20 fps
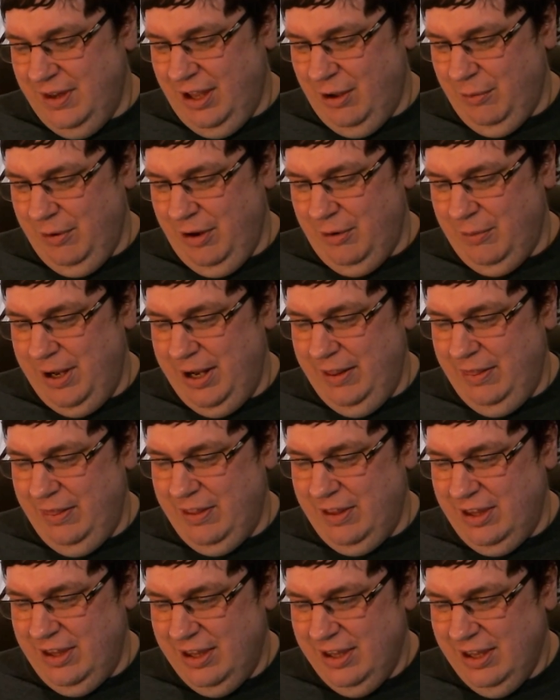We are reading
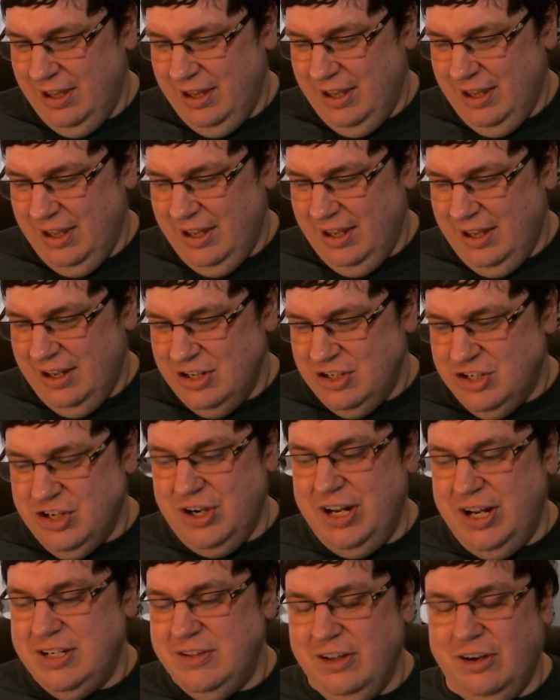the
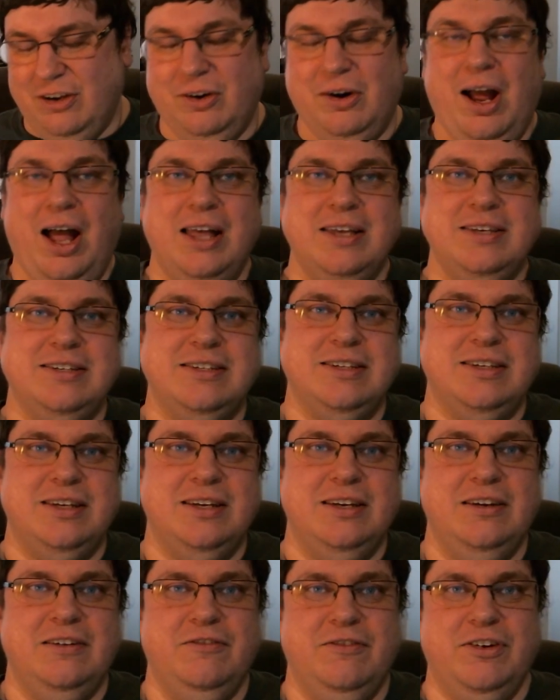Journey to the Cross
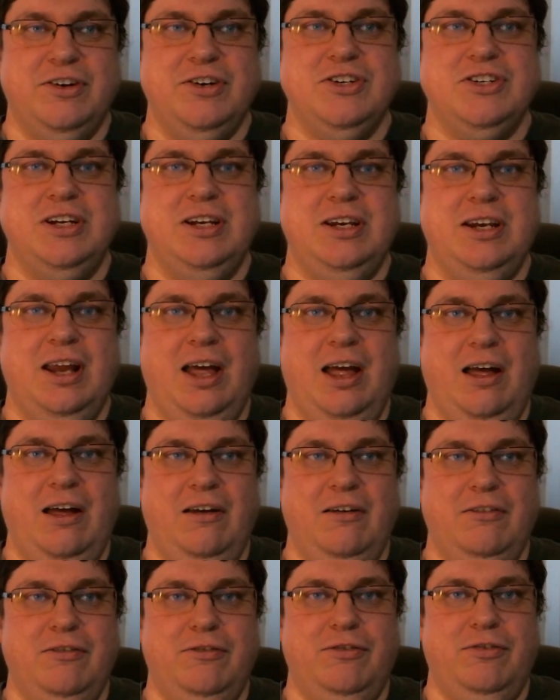version
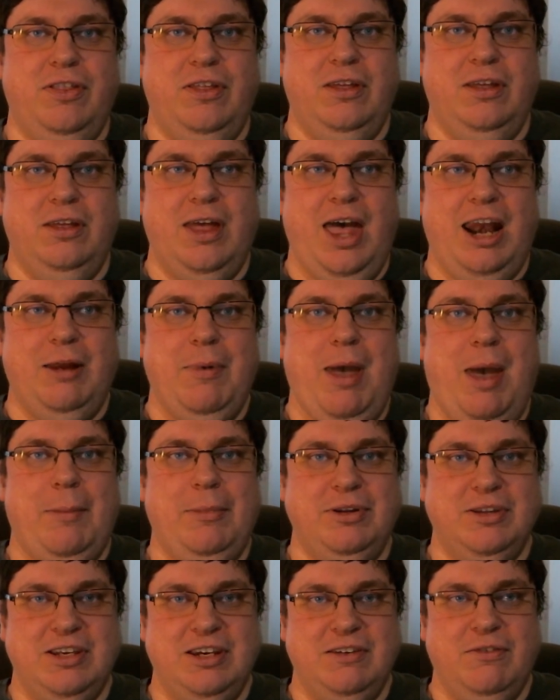of the Adam
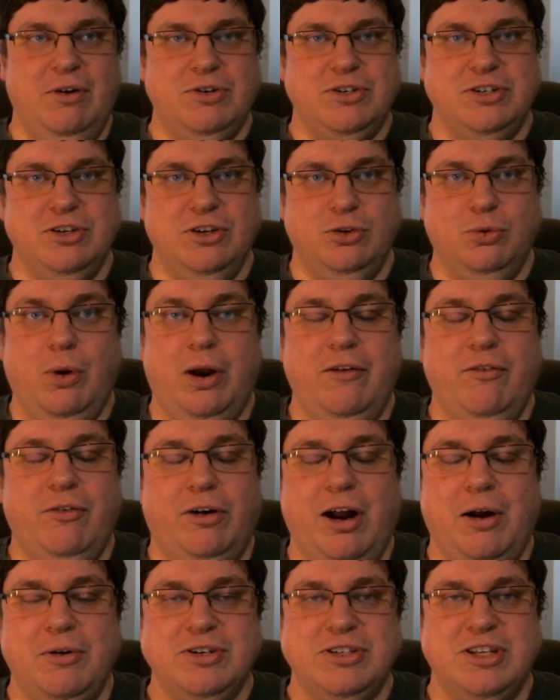Hamilton devotional
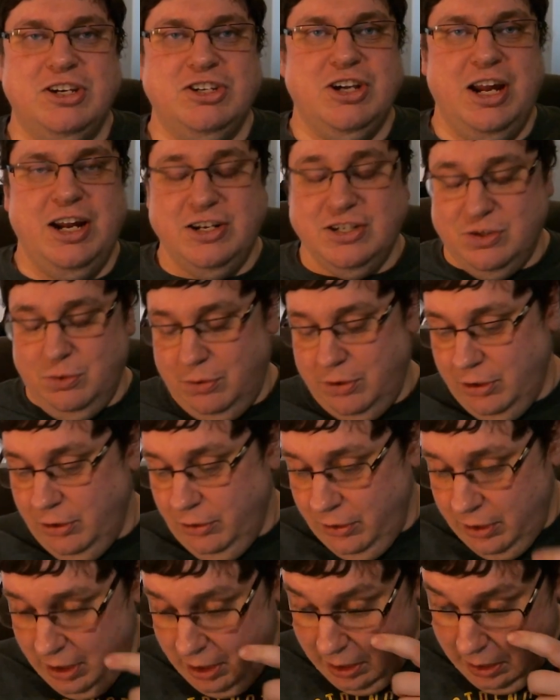24 Hours That Changed the
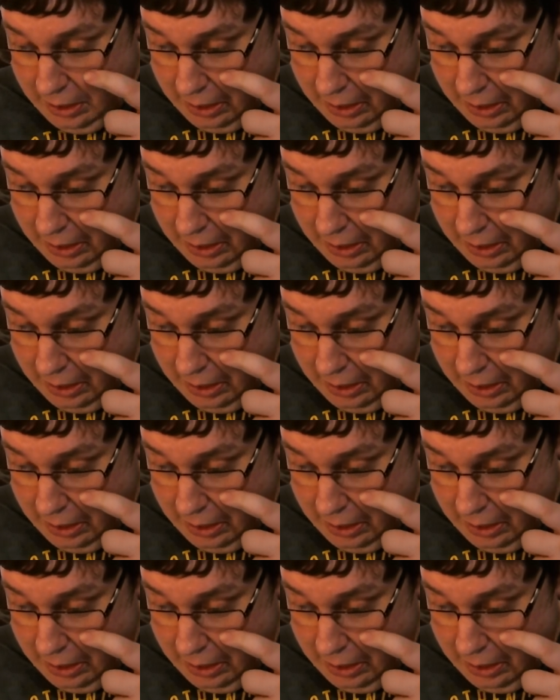World.